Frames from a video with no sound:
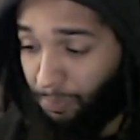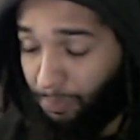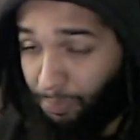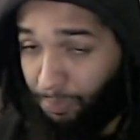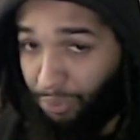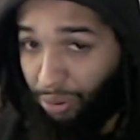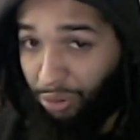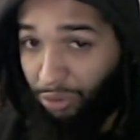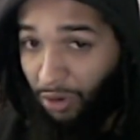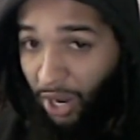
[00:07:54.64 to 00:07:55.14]

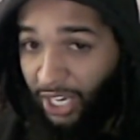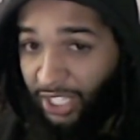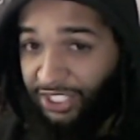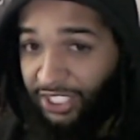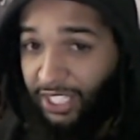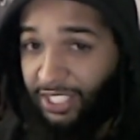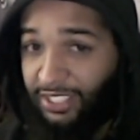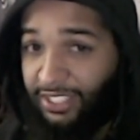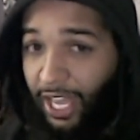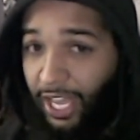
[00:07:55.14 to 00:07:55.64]

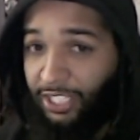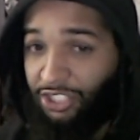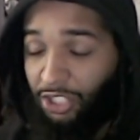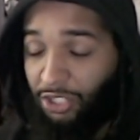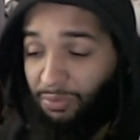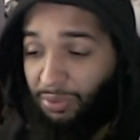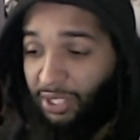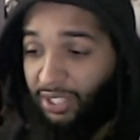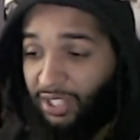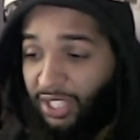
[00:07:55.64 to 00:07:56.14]
projects that should
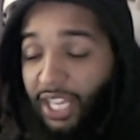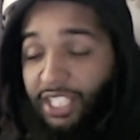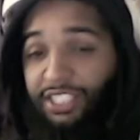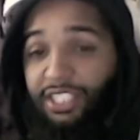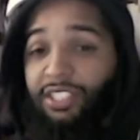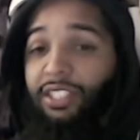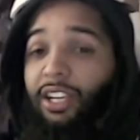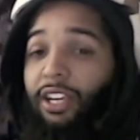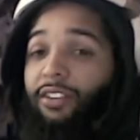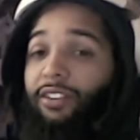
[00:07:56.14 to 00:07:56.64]
be
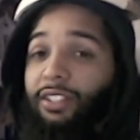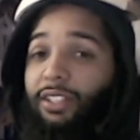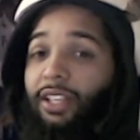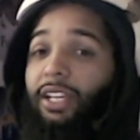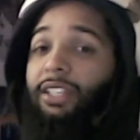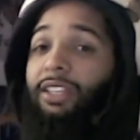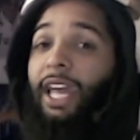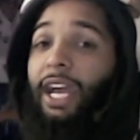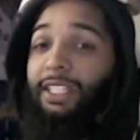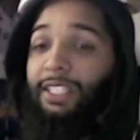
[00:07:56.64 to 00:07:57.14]
legendary.
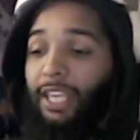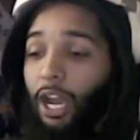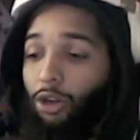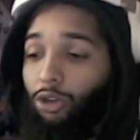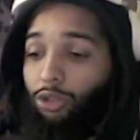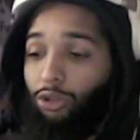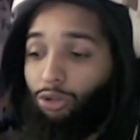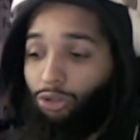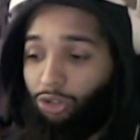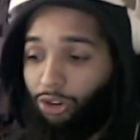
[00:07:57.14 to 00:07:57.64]
Like, that's how
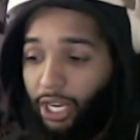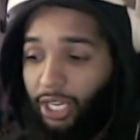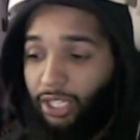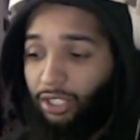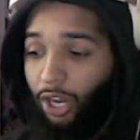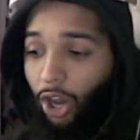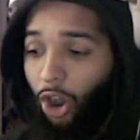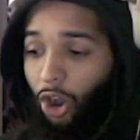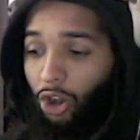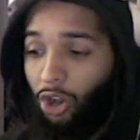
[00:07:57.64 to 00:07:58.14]
great
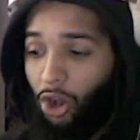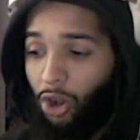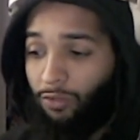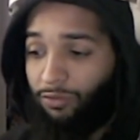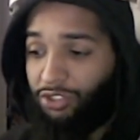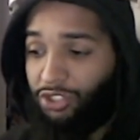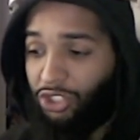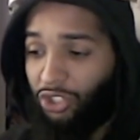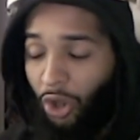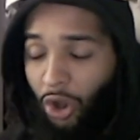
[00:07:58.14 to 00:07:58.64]
of
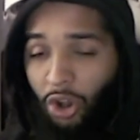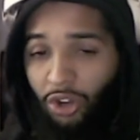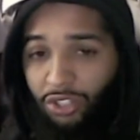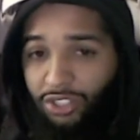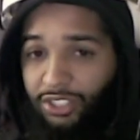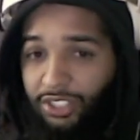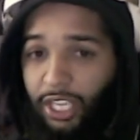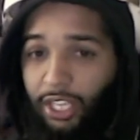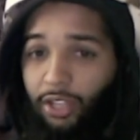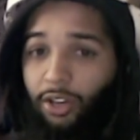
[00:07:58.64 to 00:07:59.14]

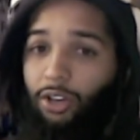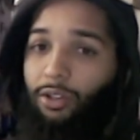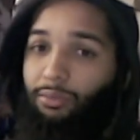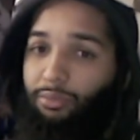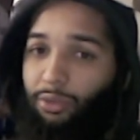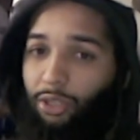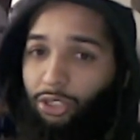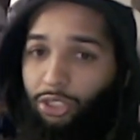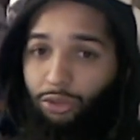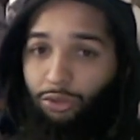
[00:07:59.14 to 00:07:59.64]
songs they are,
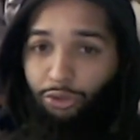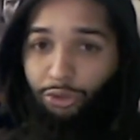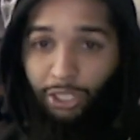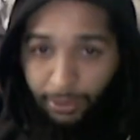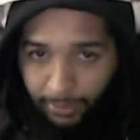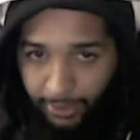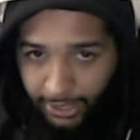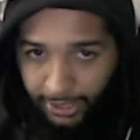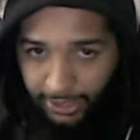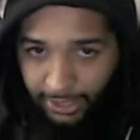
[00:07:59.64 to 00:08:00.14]
bro. They're
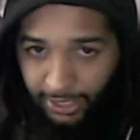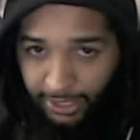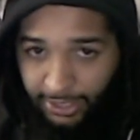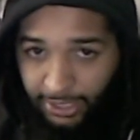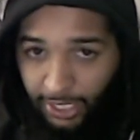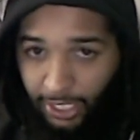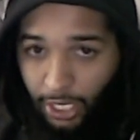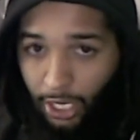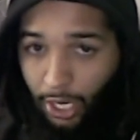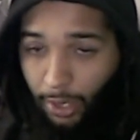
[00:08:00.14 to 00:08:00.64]
remixes,
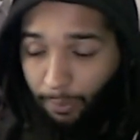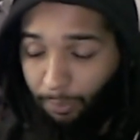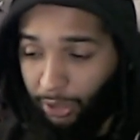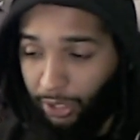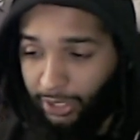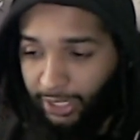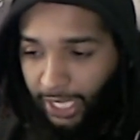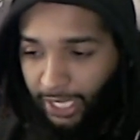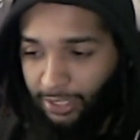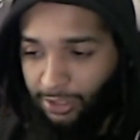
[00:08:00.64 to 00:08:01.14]

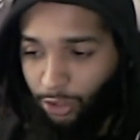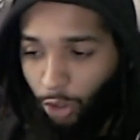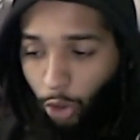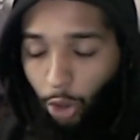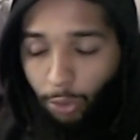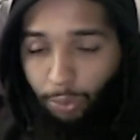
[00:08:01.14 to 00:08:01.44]
but that's the whole